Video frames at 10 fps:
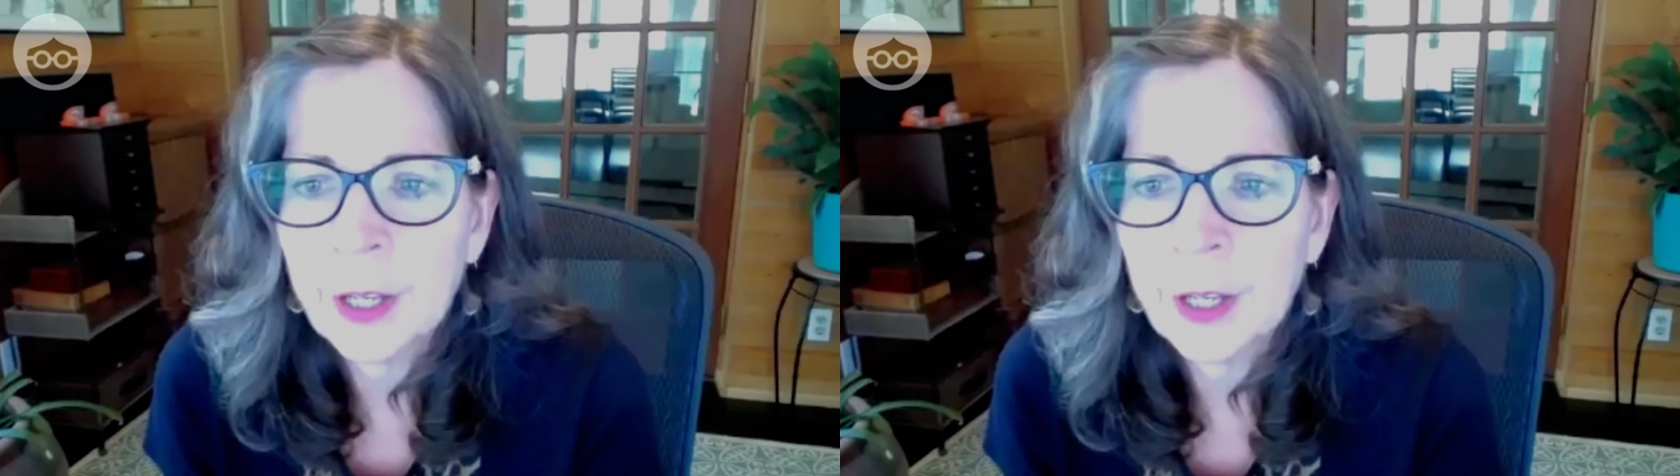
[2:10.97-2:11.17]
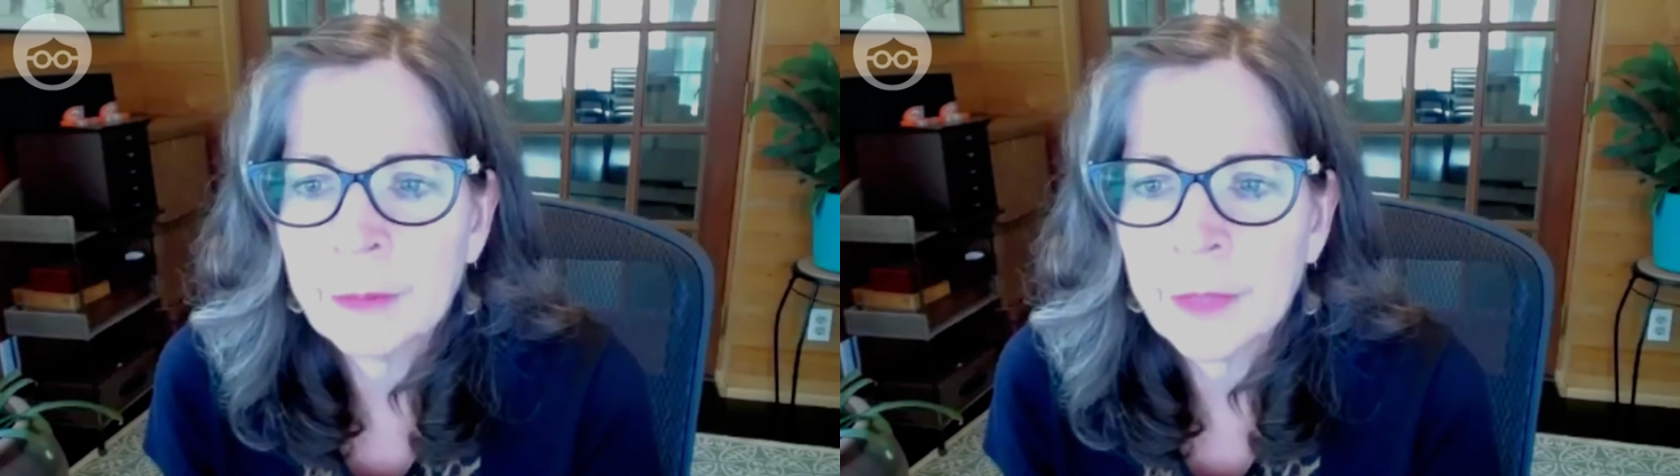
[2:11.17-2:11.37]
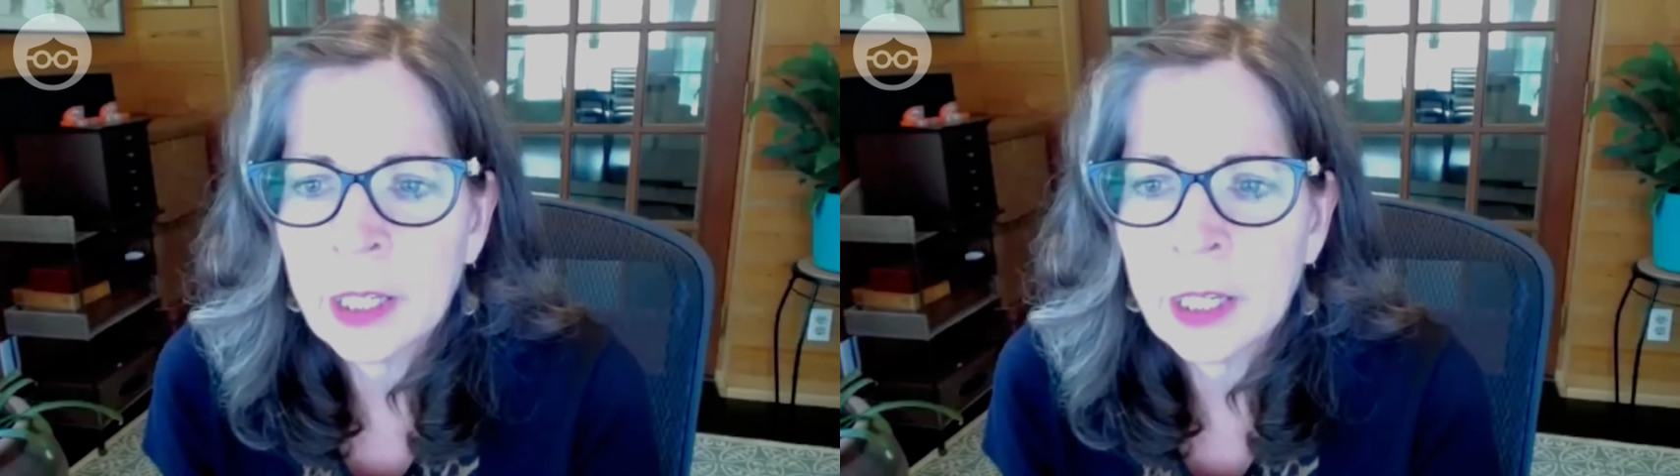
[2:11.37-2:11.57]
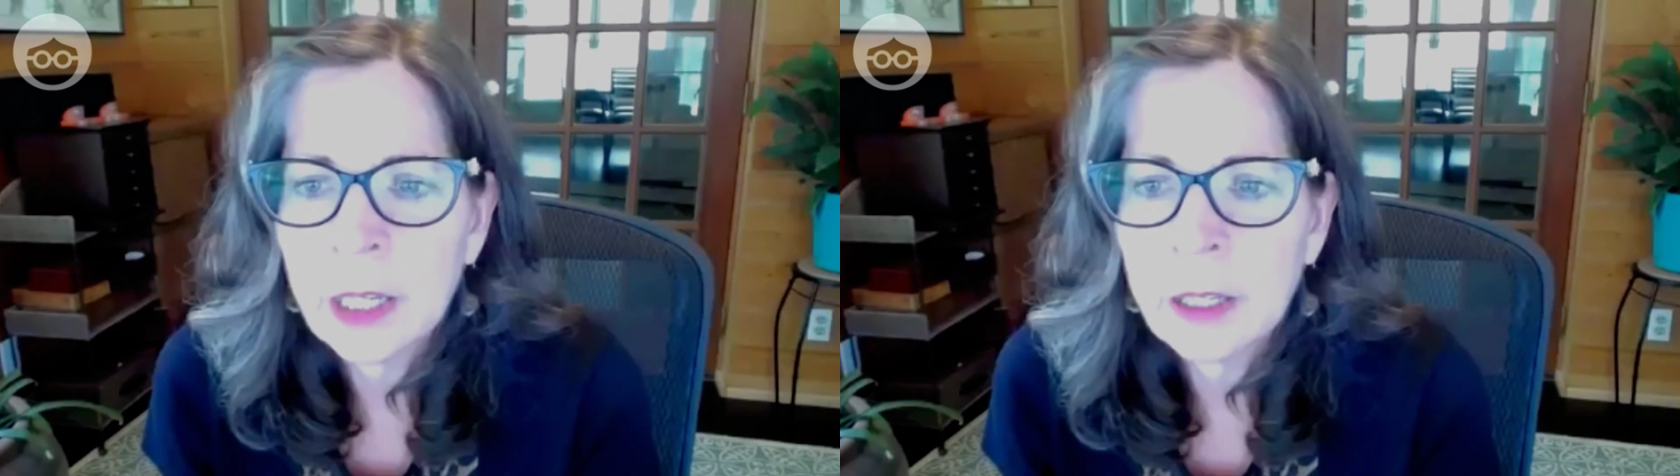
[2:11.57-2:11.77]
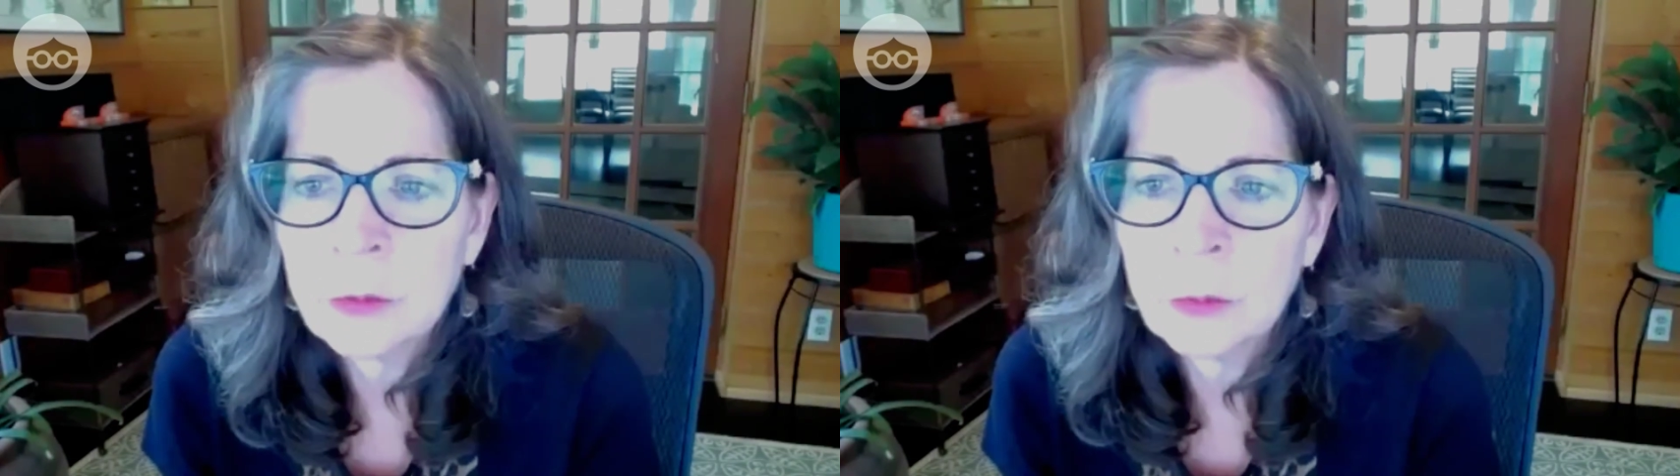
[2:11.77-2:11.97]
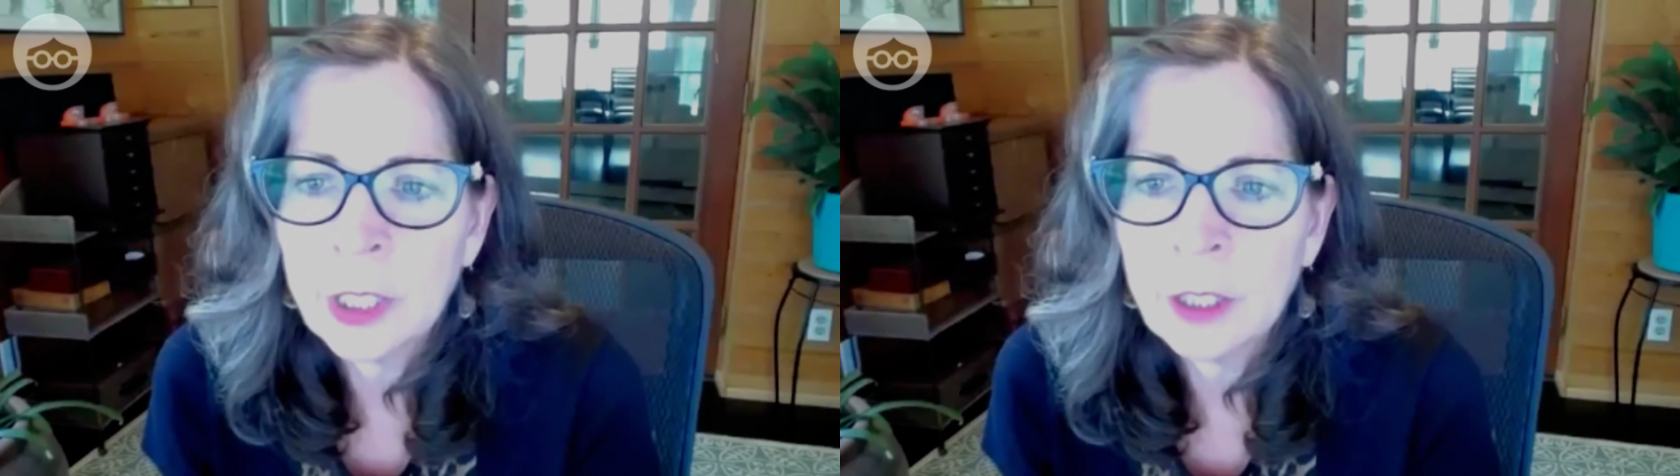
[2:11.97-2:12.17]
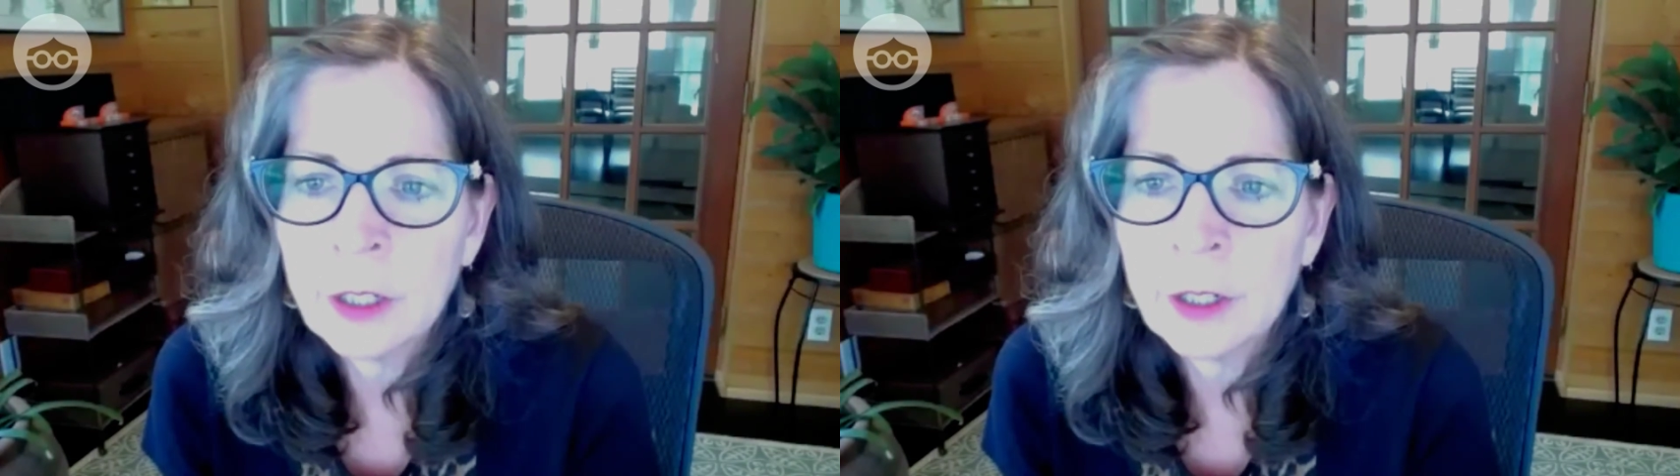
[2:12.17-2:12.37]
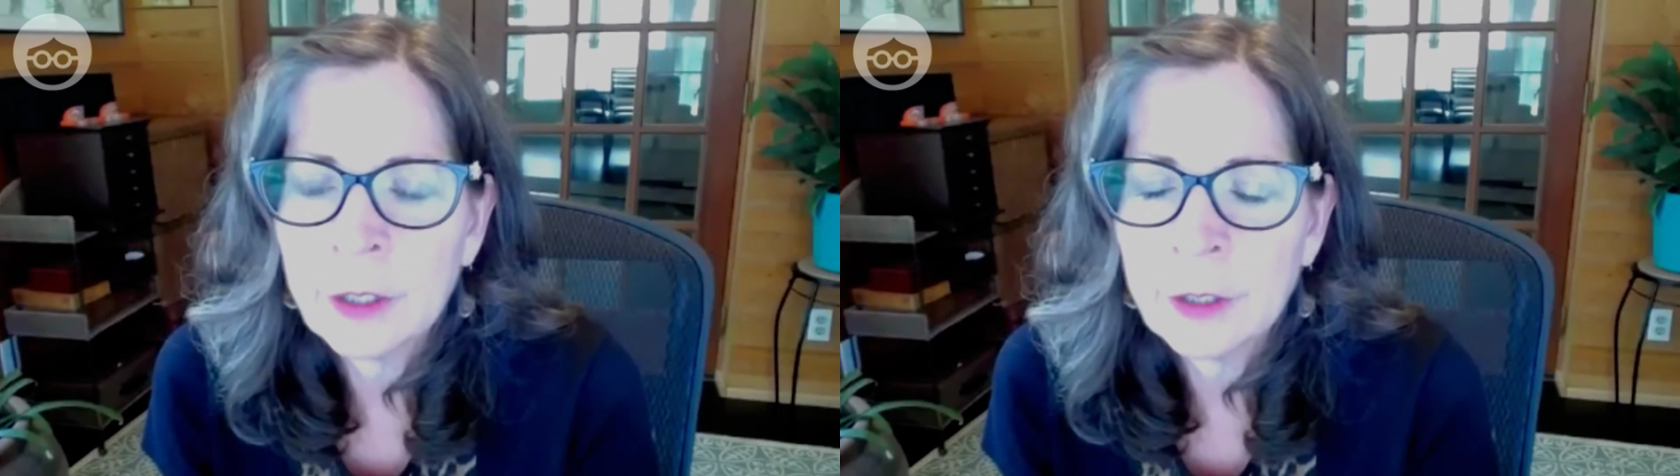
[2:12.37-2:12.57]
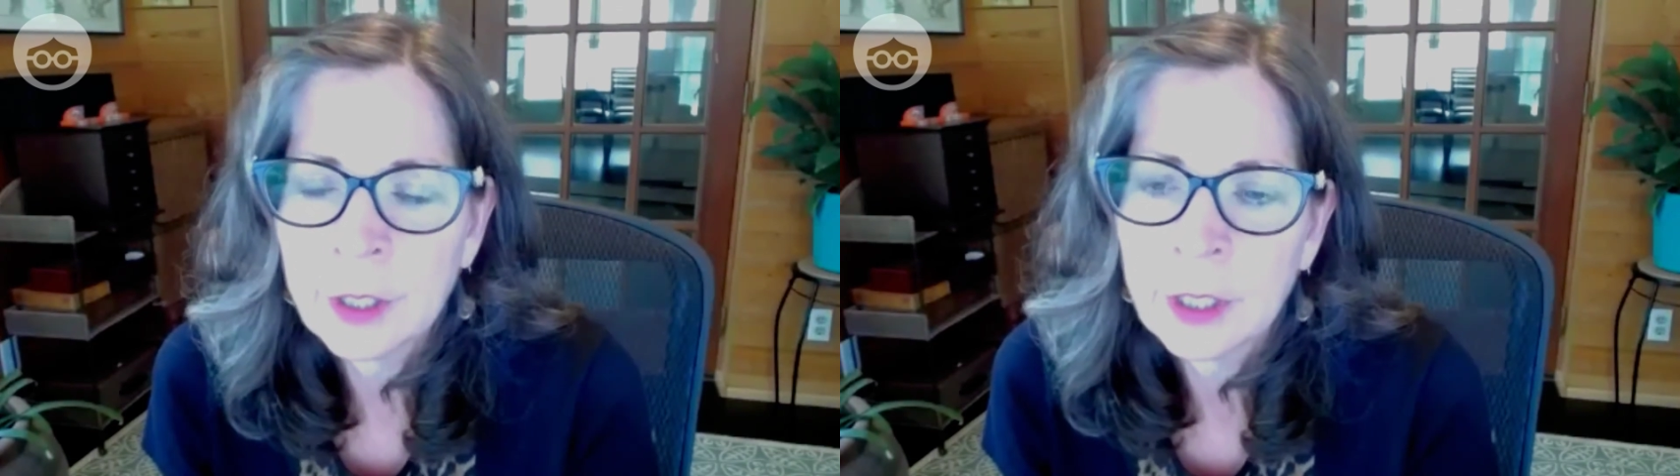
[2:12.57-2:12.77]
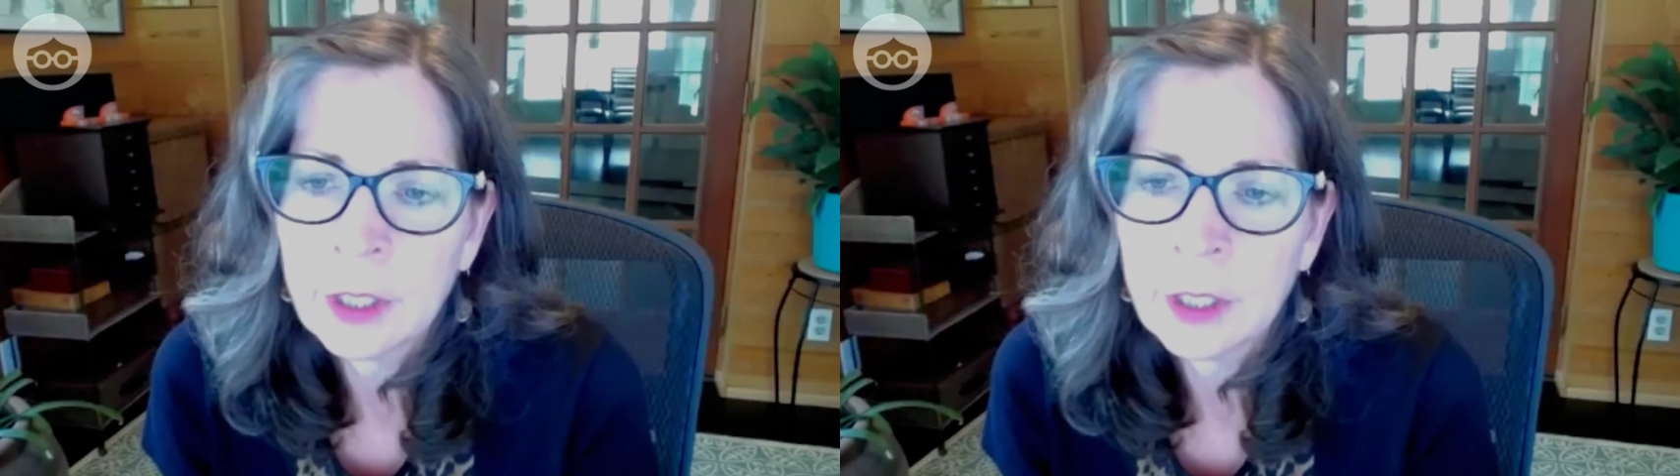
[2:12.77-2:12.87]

And we are